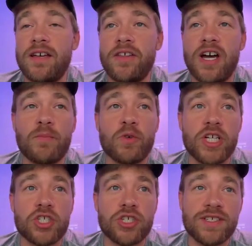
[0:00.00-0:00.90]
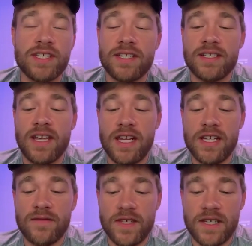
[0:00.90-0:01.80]
the operations and
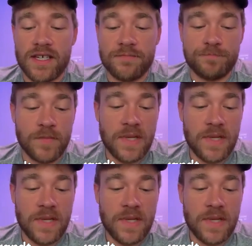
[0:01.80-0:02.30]
any of the